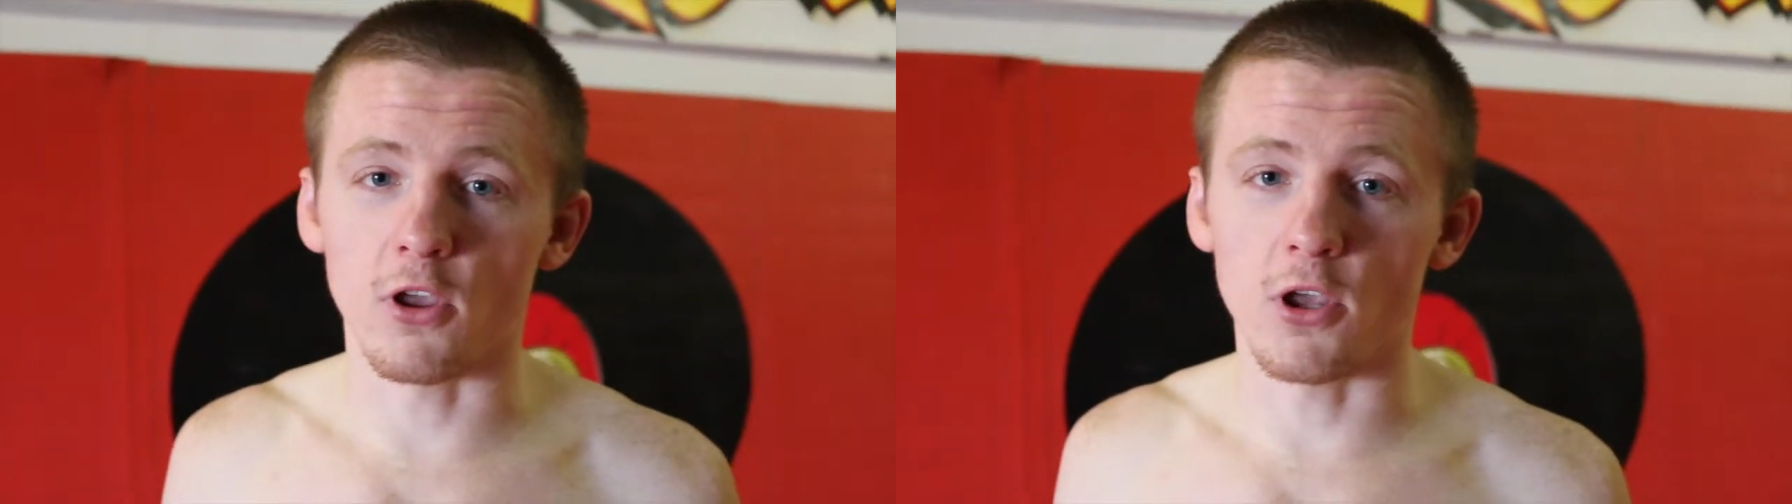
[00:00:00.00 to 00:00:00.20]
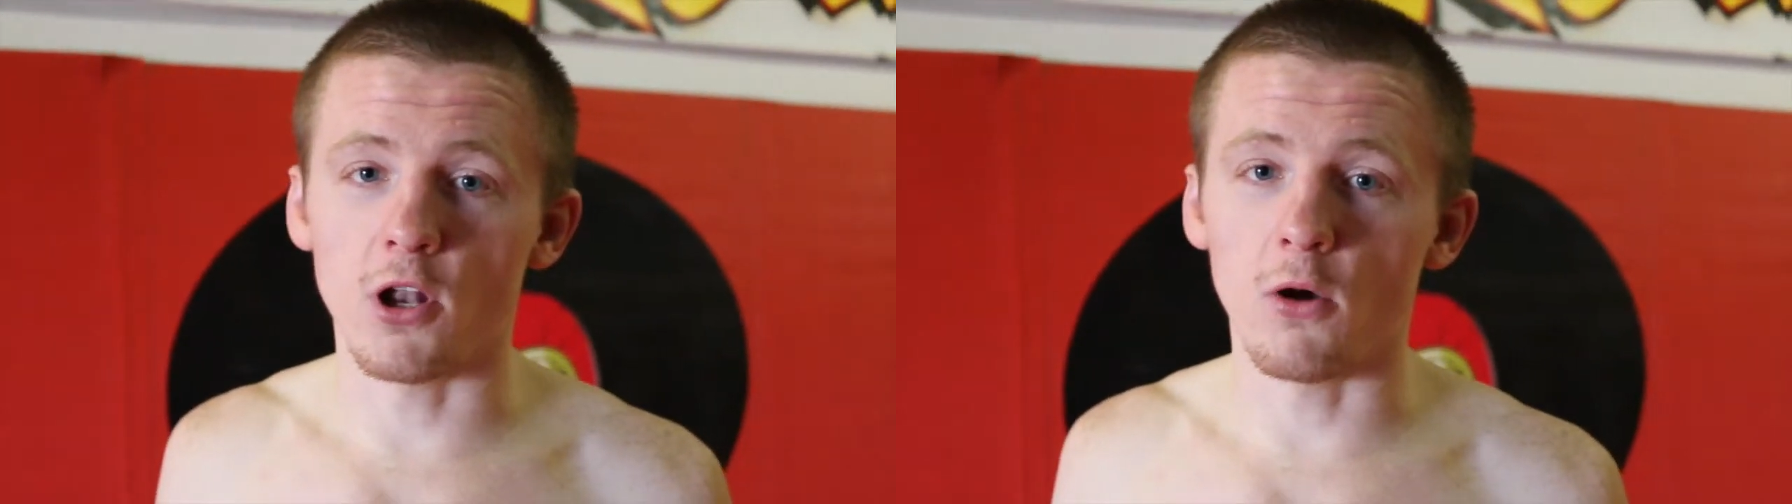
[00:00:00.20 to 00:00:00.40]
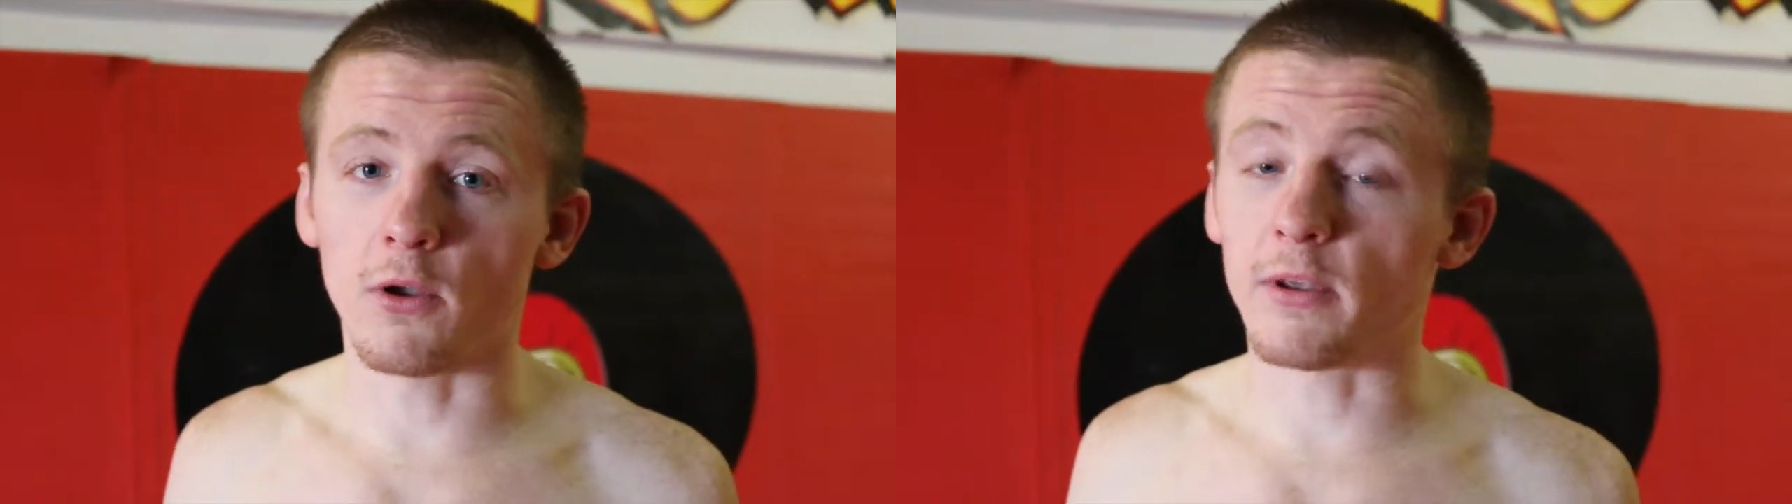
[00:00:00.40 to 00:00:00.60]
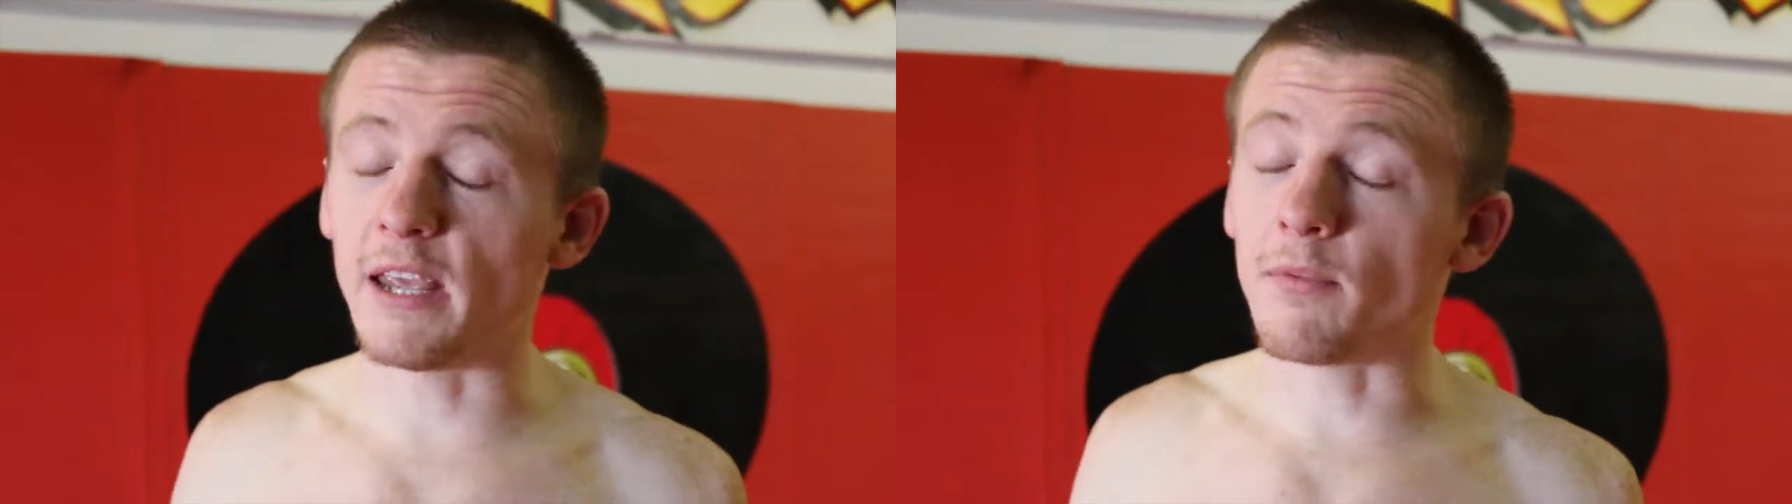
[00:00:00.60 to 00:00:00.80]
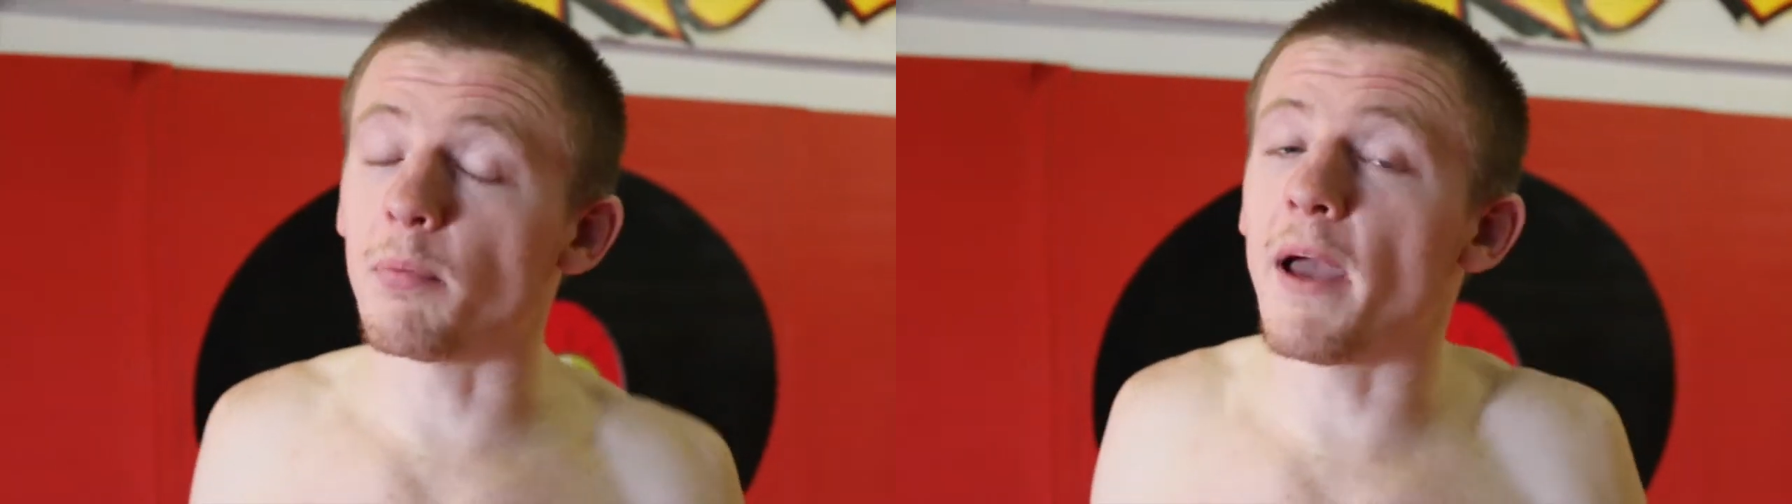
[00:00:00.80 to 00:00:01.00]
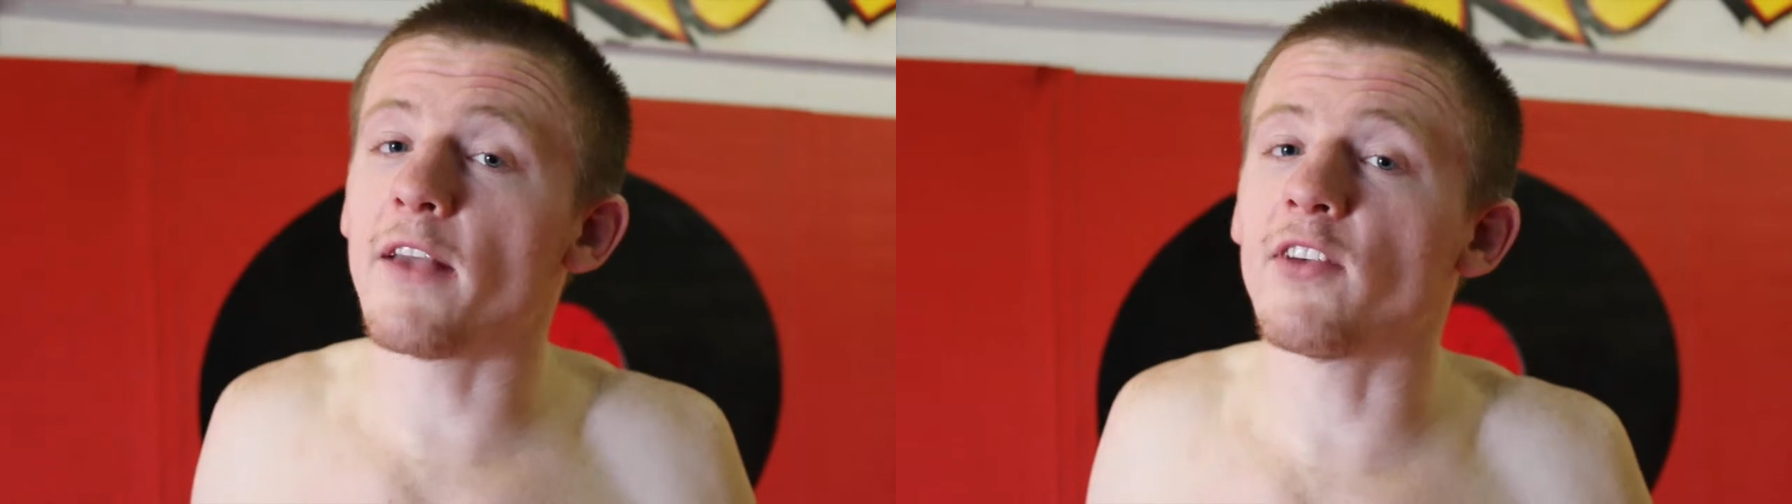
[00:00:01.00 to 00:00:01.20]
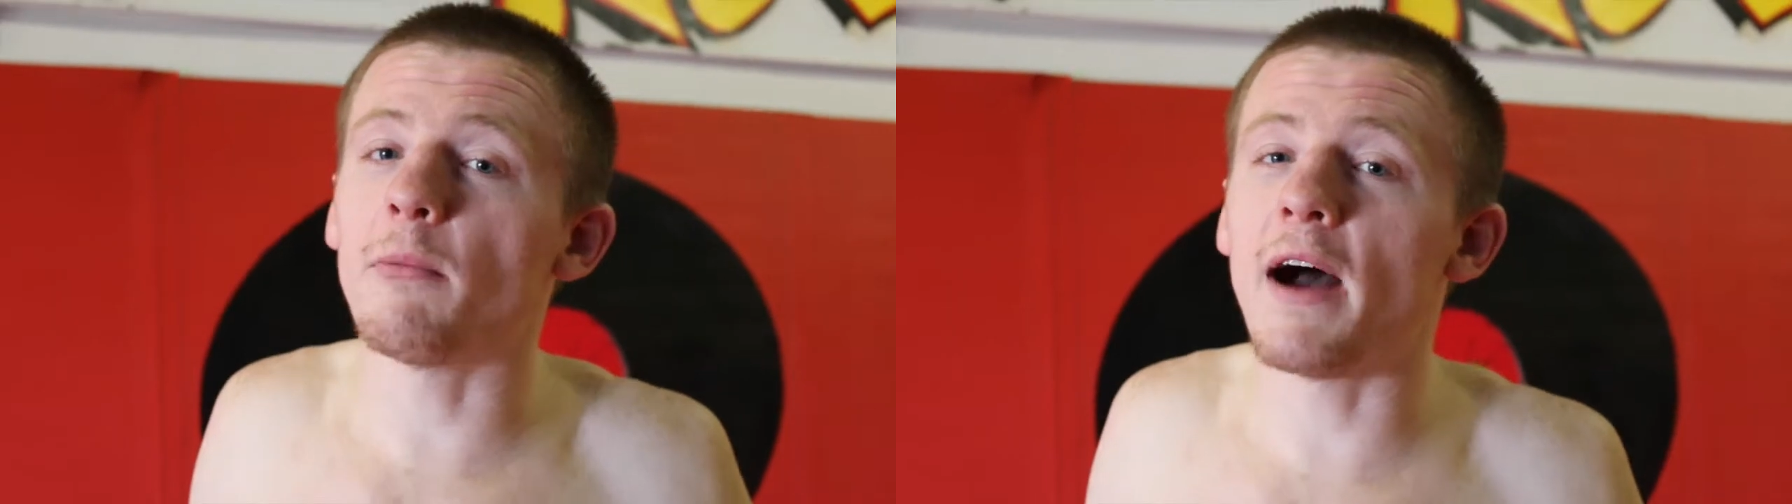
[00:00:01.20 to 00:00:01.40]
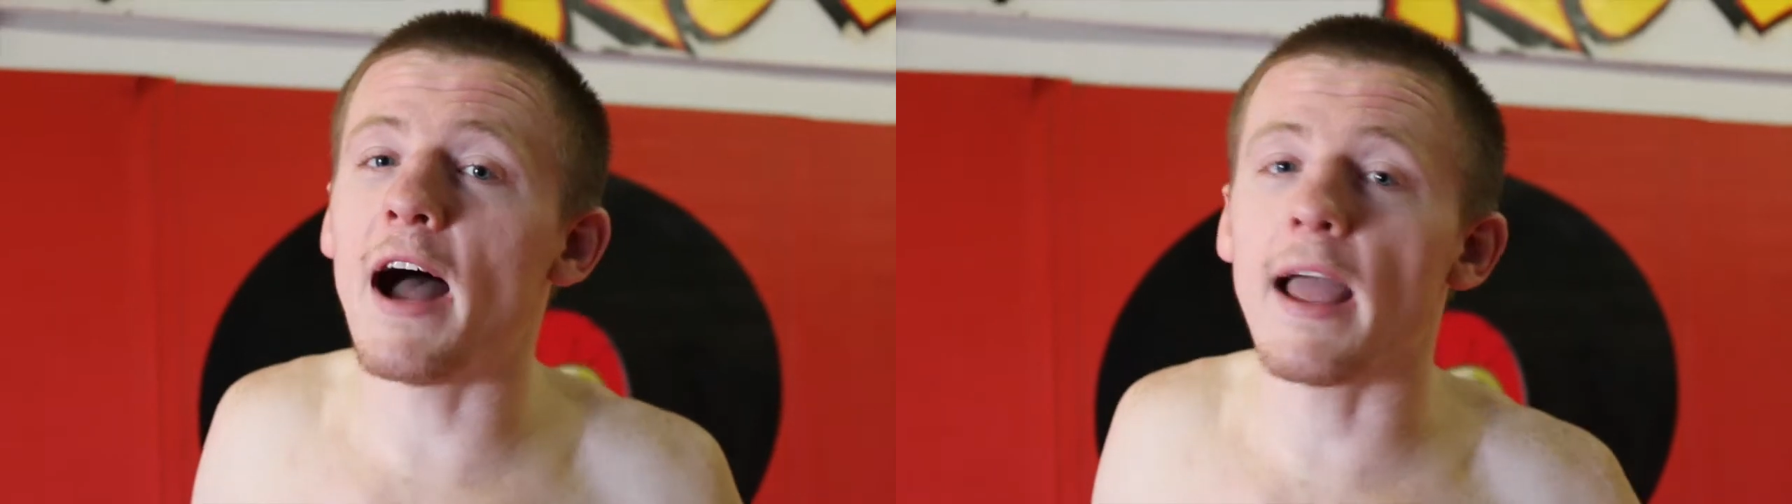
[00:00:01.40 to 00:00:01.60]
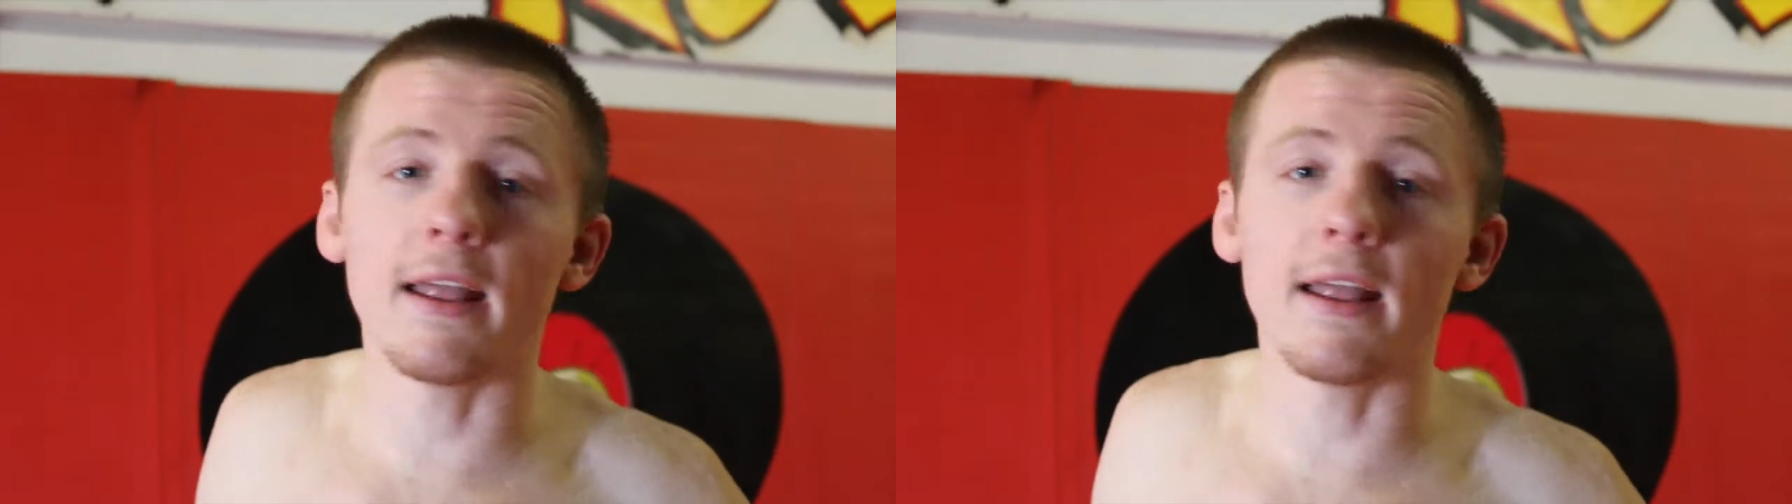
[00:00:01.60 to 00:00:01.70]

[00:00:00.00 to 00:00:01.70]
you know, keep the pace up high,